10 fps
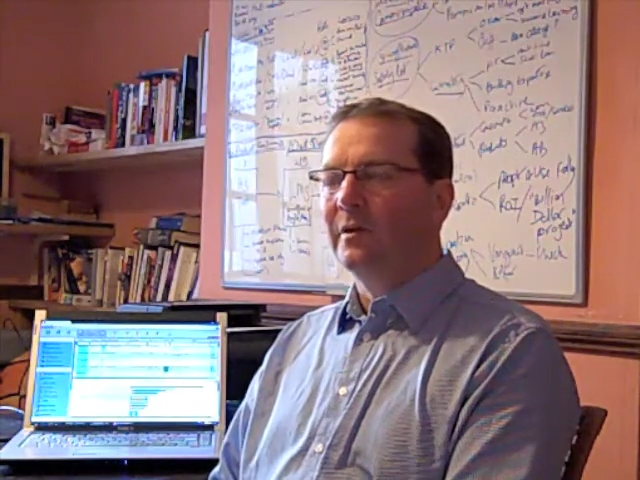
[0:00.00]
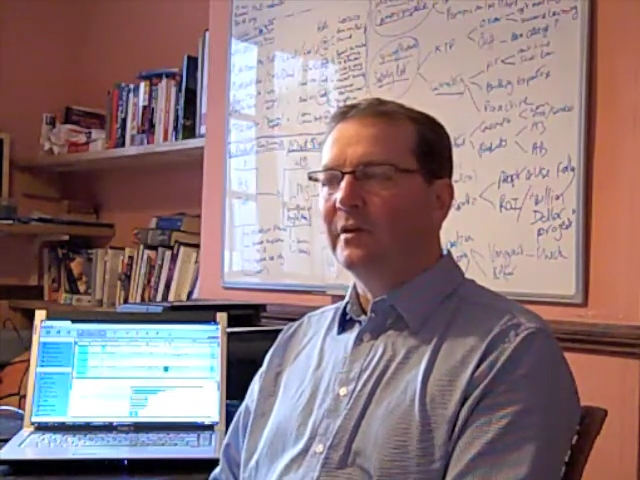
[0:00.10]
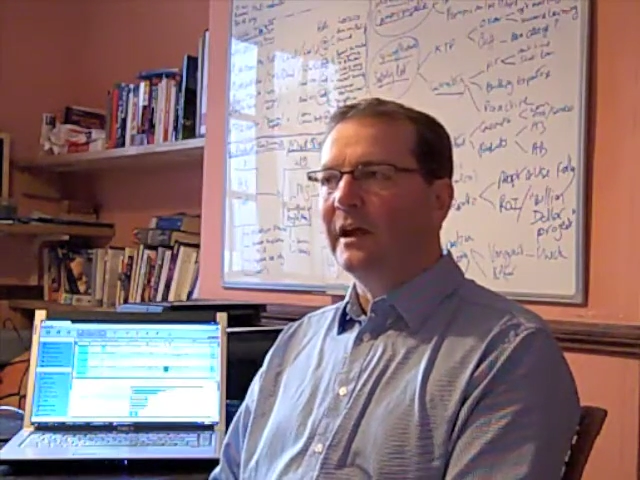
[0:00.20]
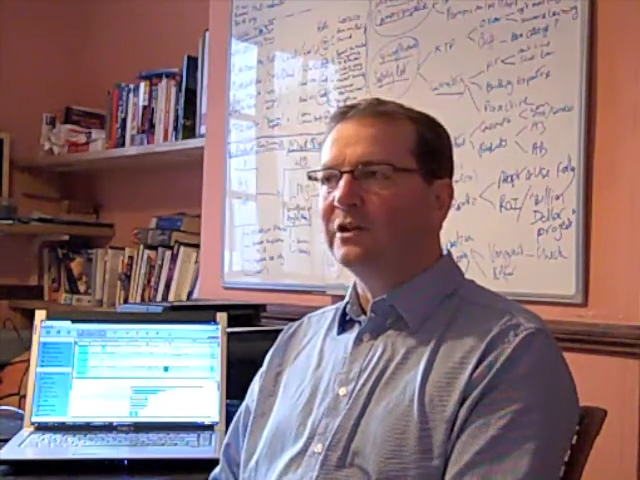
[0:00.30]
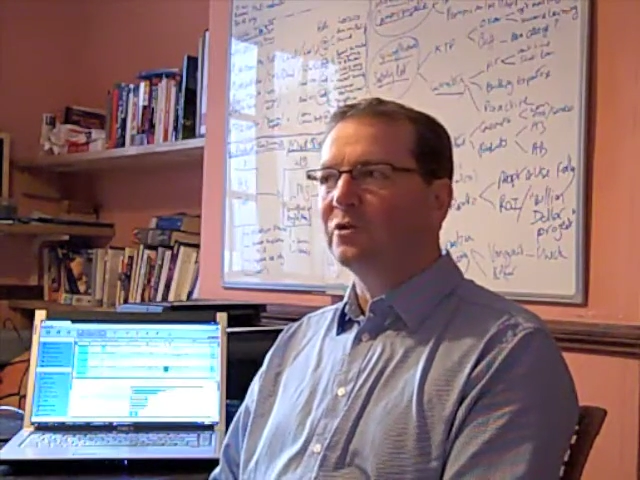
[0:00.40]
Well,
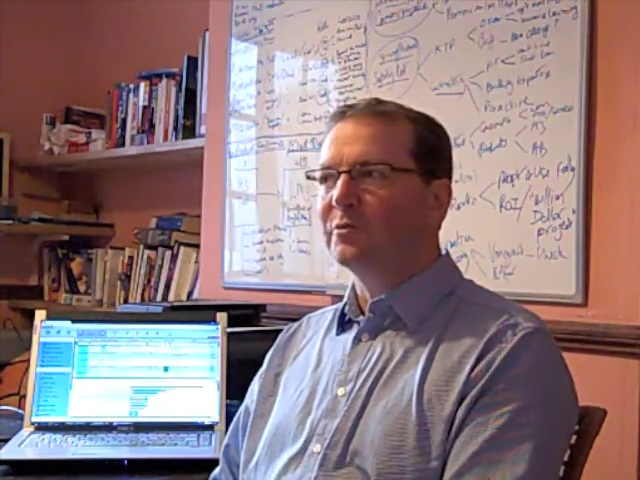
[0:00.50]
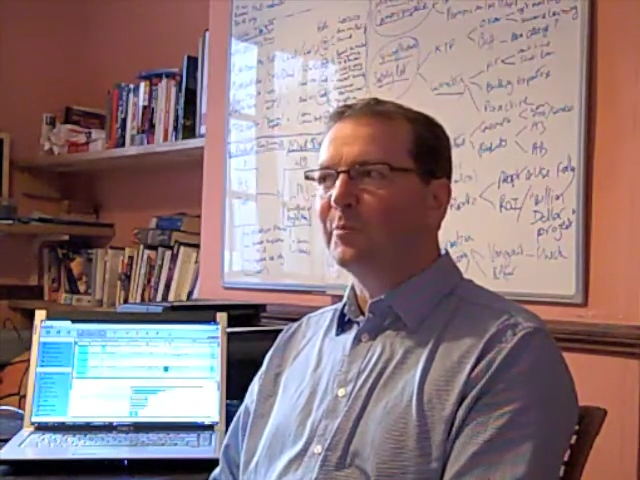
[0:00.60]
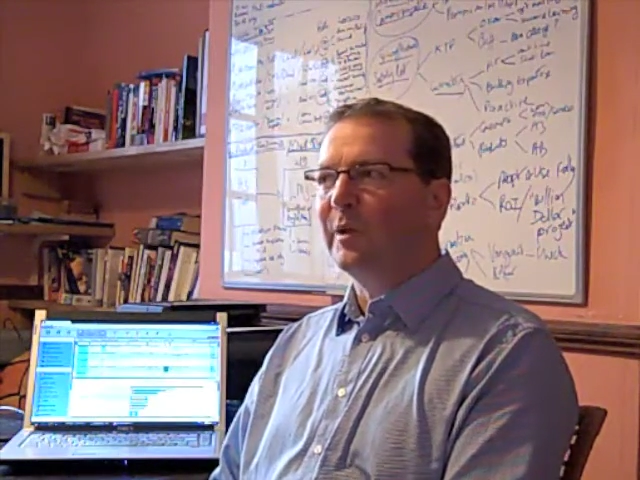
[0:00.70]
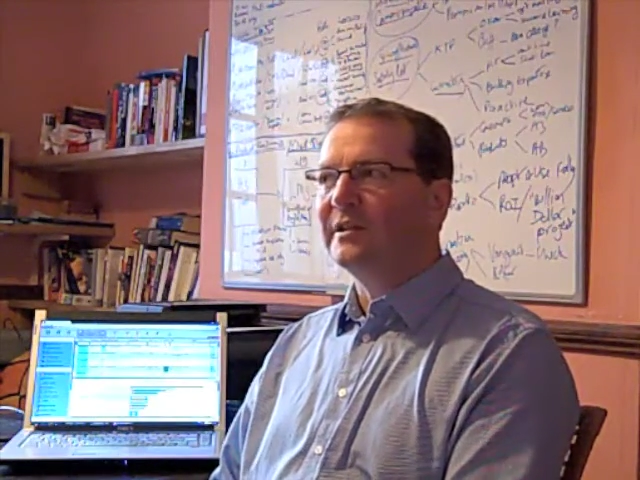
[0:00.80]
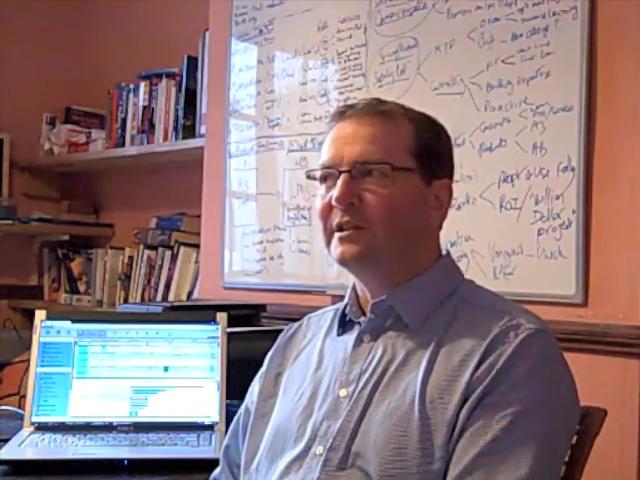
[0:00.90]
I think
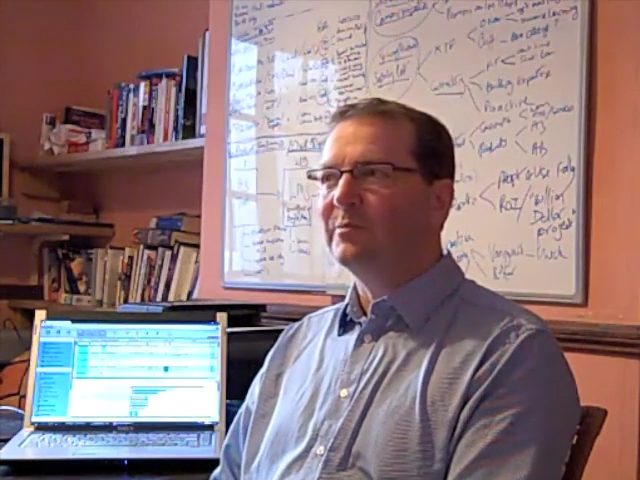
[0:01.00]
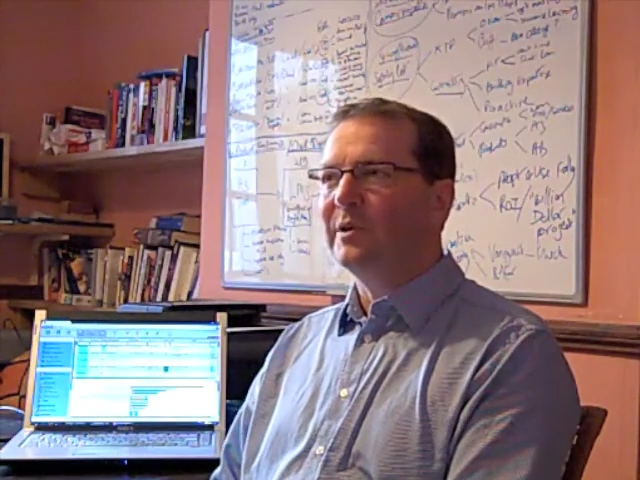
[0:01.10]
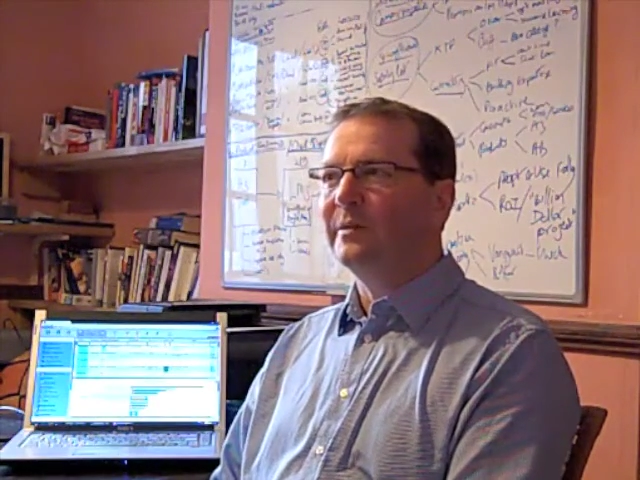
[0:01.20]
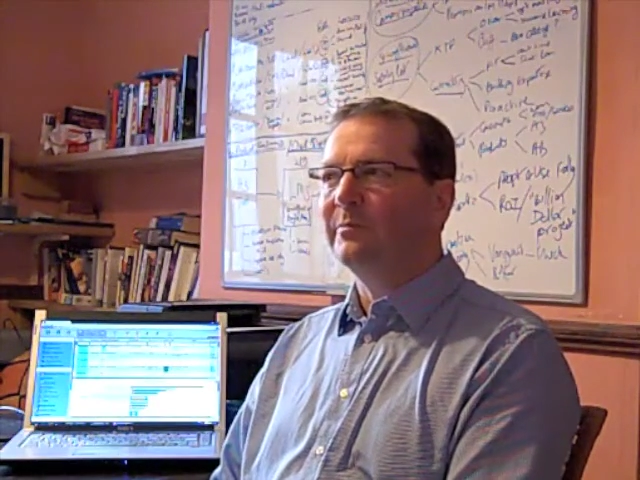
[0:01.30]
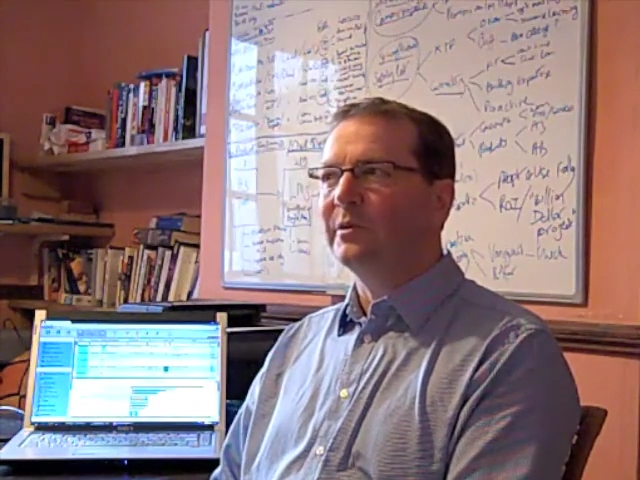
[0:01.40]
agileBase has
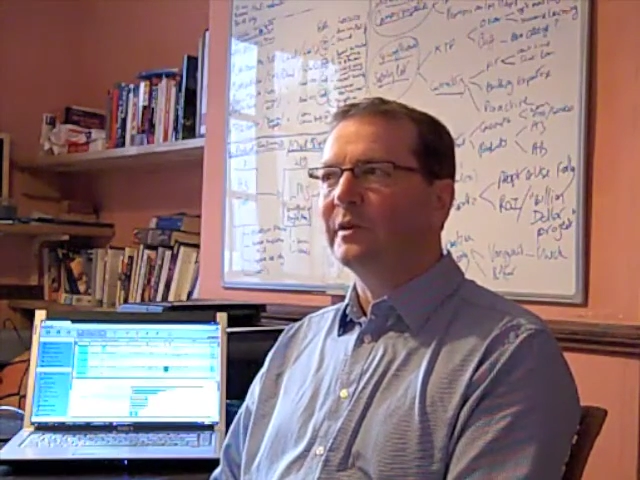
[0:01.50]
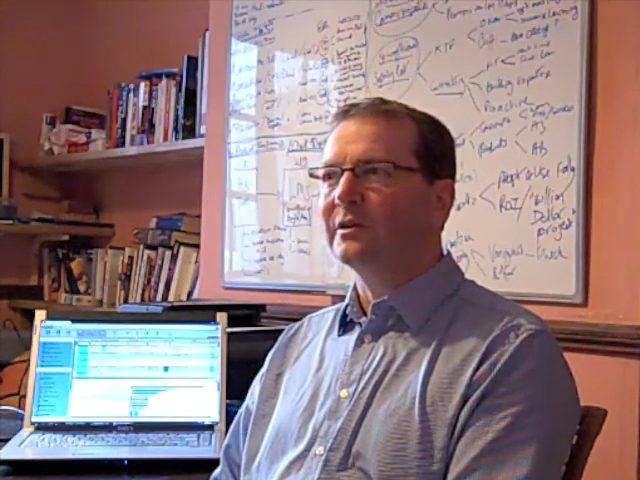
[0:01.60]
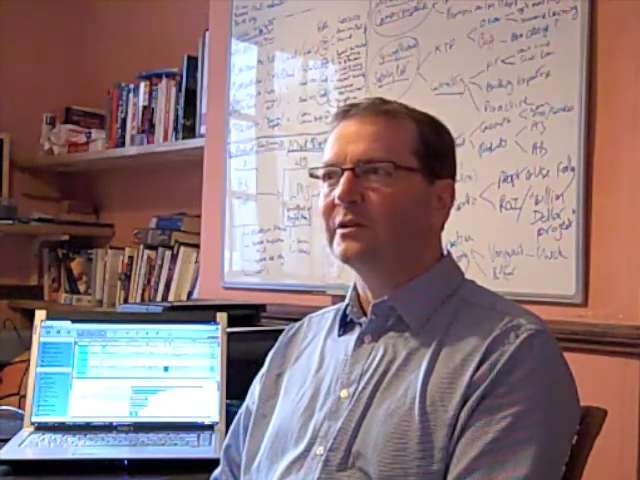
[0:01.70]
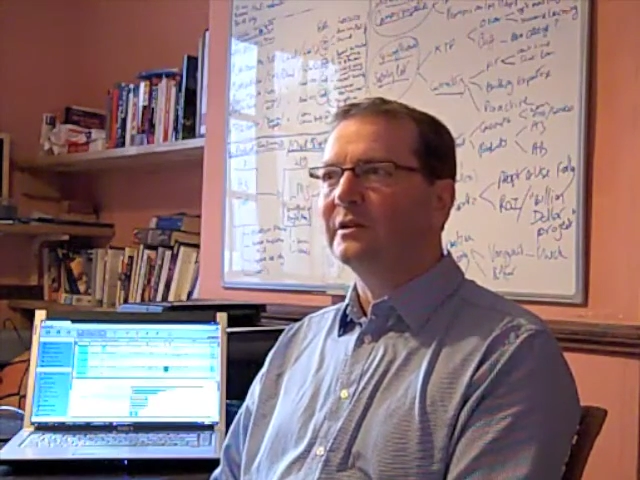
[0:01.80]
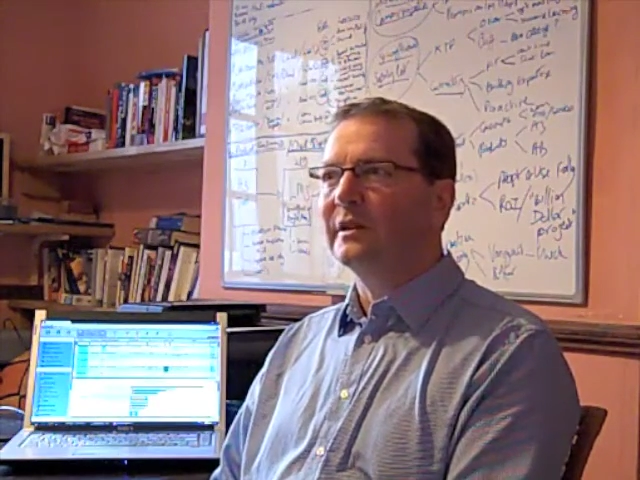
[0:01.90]
been in
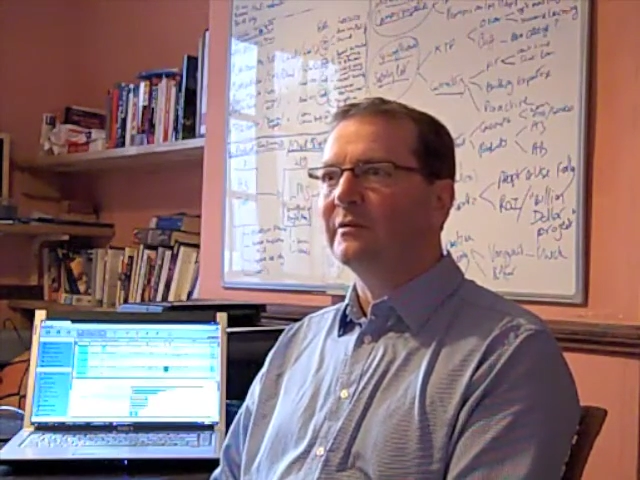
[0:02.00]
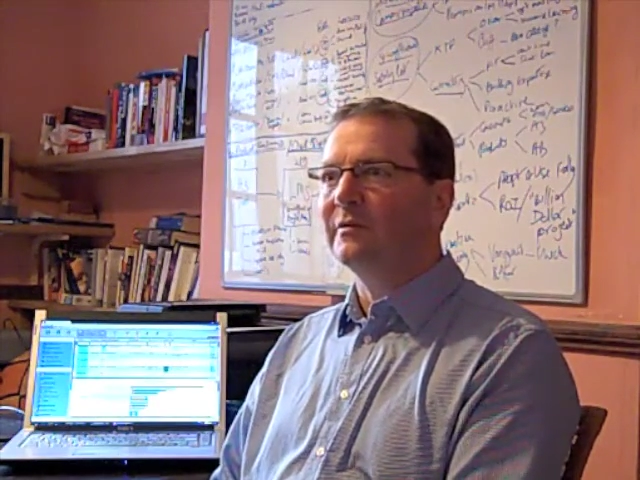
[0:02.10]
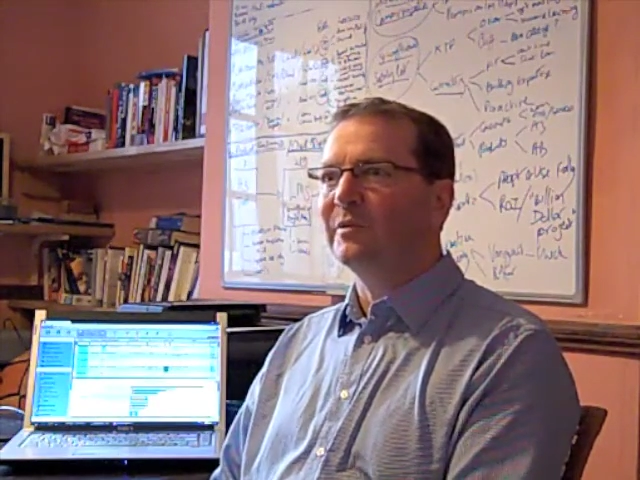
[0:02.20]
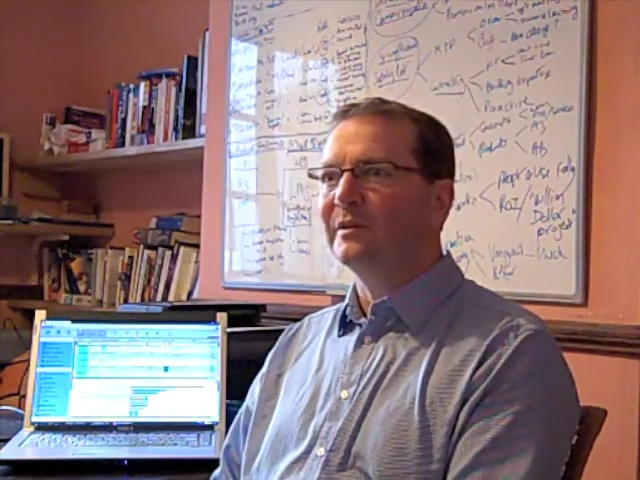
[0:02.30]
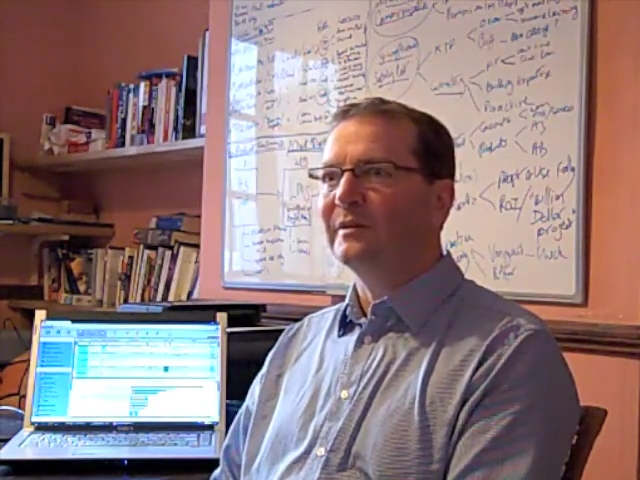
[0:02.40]
production now,